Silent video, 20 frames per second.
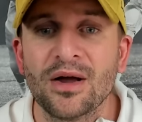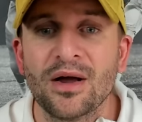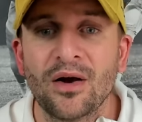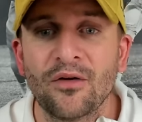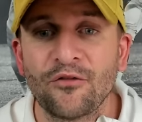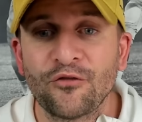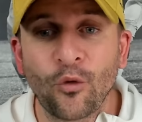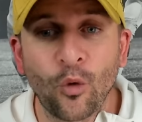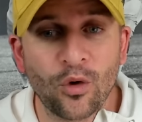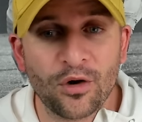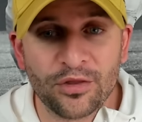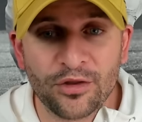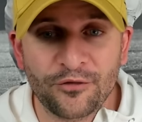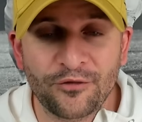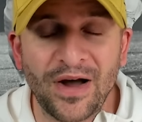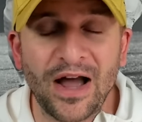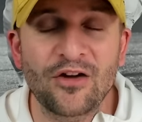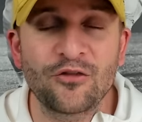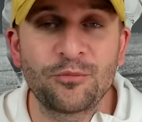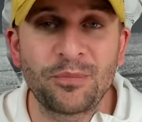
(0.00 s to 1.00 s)
4 of the
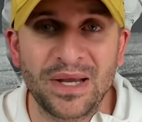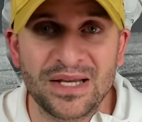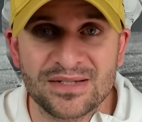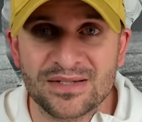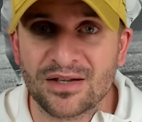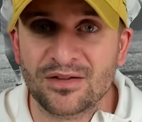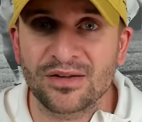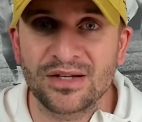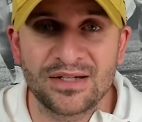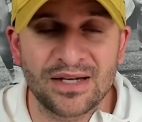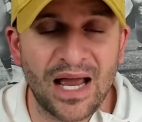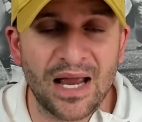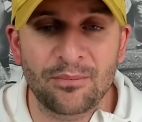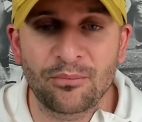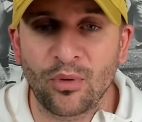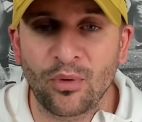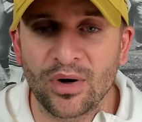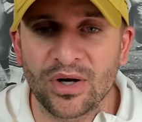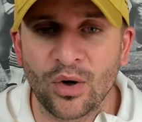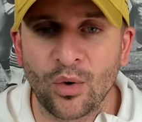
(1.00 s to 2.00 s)
5 basically
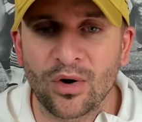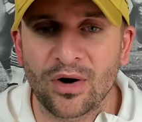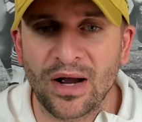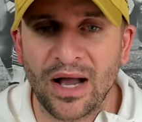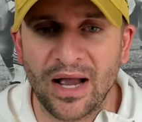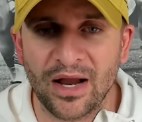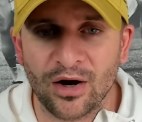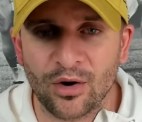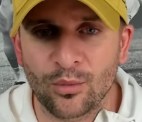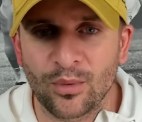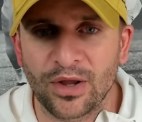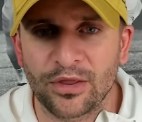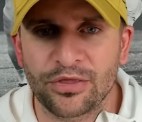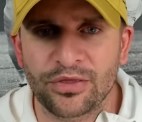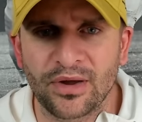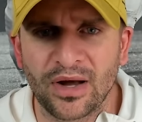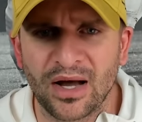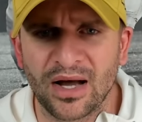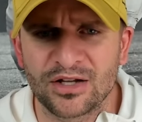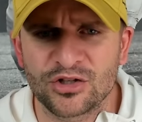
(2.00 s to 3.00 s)
9.0 or higher with
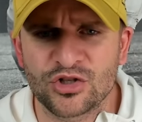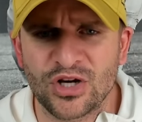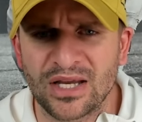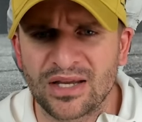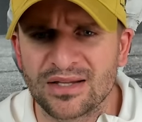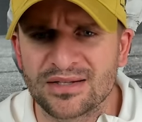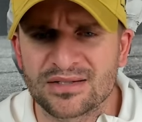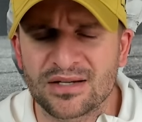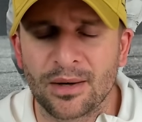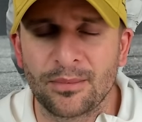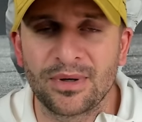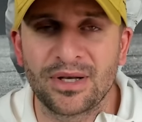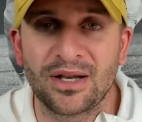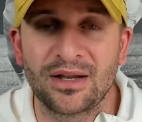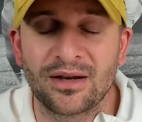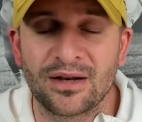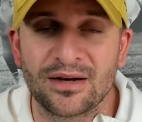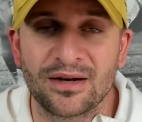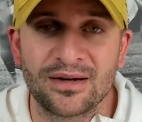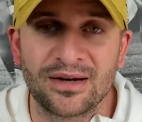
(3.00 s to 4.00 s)
Jenkins coming in
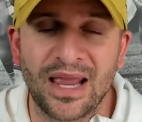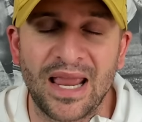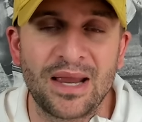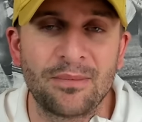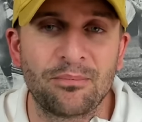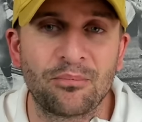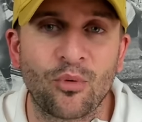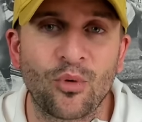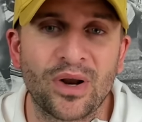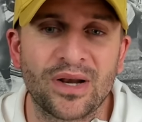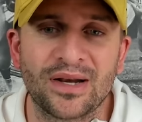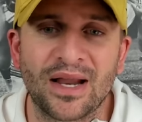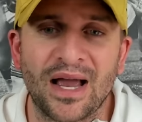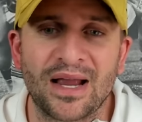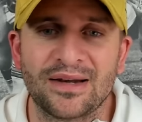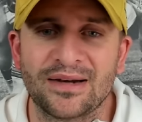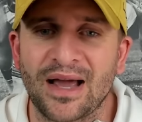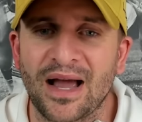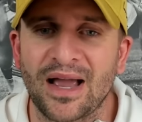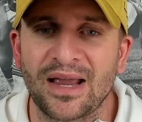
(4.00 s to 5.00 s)
at an
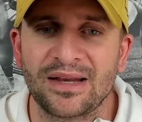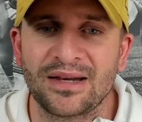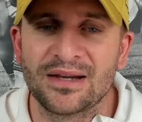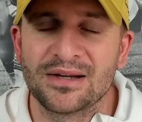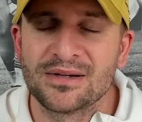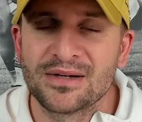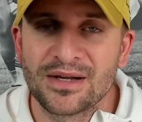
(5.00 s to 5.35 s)
8.99.